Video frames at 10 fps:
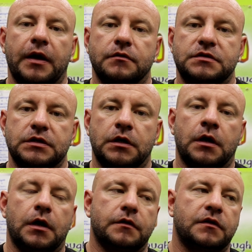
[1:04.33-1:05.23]
about
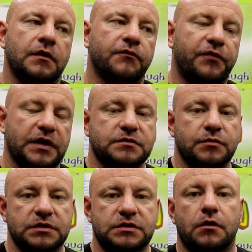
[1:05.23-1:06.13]
the
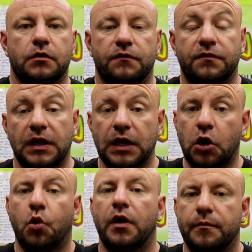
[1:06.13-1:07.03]
investment side of the
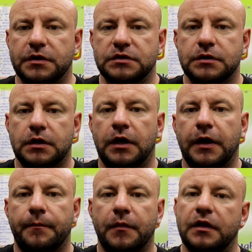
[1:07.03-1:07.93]
equipment.
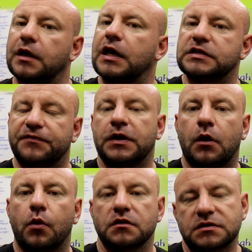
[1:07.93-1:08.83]
Last
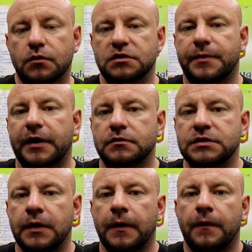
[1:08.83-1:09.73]
video I talked
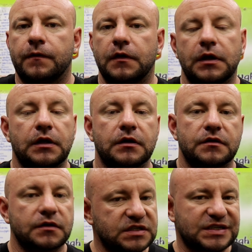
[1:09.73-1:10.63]
about the
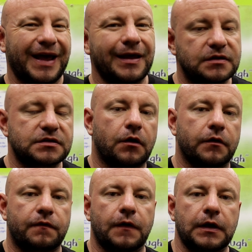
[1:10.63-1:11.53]
snake
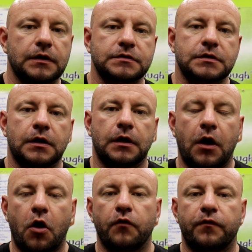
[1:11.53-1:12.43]
side of things,
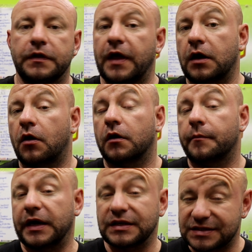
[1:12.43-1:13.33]
and hopefully that
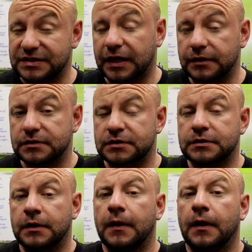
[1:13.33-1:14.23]
kind of made
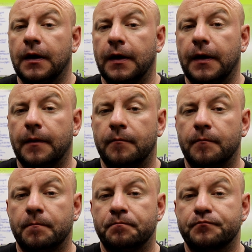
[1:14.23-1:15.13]
sense.
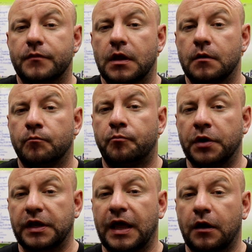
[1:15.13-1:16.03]

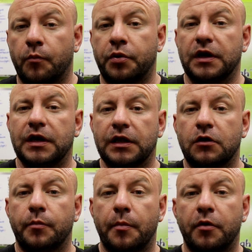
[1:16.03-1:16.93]
But again, I'll put a
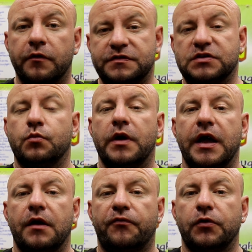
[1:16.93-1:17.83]
link up above
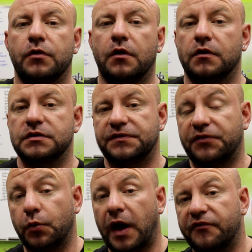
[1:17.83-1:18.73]
somewhere for you guys.
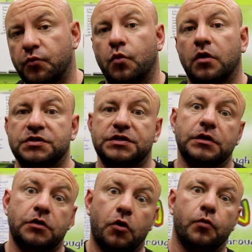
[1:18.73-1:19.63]
If you haven't
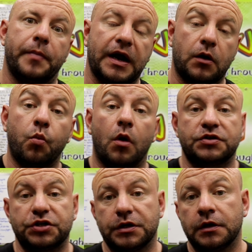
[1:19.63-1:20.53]
watched it, go back,
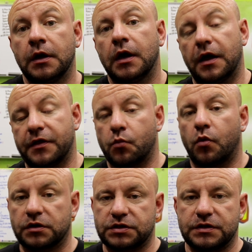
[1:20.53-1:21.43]
watch it, and
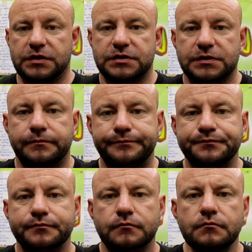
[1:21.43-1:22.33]
then watch this.
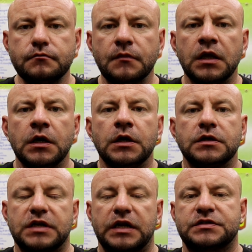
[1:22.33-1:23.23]

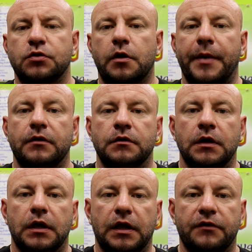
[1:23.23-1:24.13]
So let's talk about
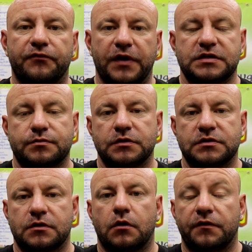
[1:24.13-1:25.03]

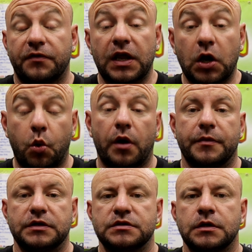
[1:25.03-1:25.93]
investment side of
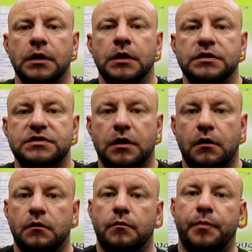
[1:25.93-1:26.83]
equipment.
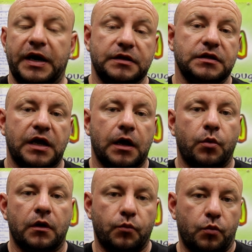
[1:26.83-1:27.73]
So back in the day
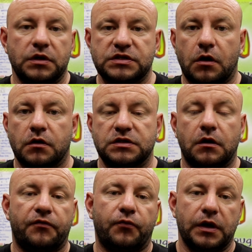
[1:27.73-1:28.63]
when we
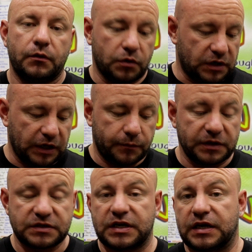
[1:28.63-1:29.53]
started off, we were
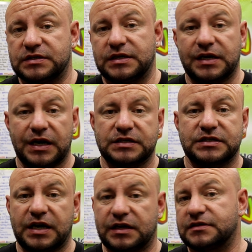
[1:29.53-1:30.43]
keeping snakes in
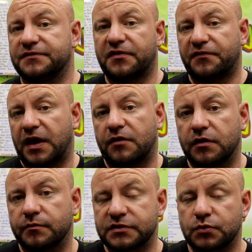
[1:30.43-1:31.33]
glass tanks and
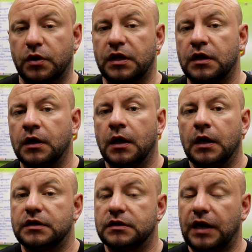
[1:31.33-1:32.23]
vivariums. We
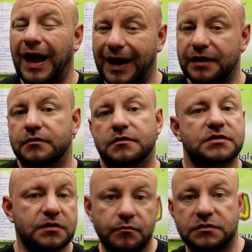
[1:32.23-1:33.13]
had
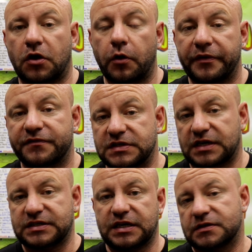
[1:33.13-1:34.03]
some type of
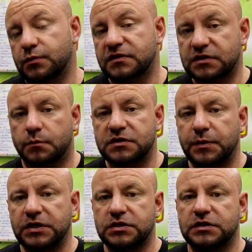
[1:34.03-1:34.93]
success with some
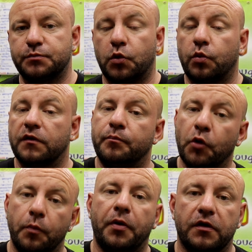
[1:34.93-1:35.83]
species, but with
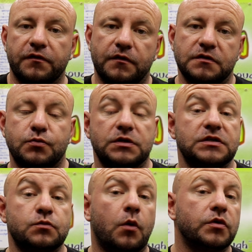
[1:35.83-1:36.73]
ball pythons,
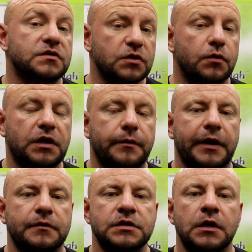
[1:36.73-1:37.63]
which is what we're talking
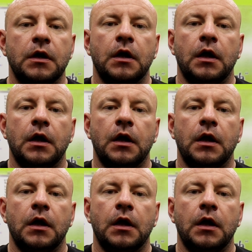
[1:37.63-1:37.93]
about,